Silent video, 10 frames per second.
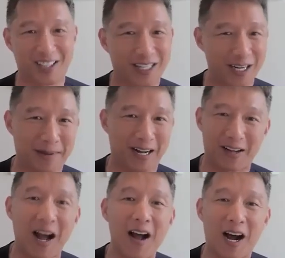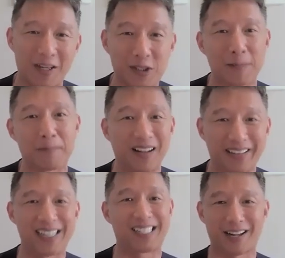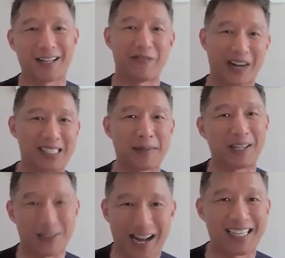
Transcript: is talking about hundreds of billions dollar investment in the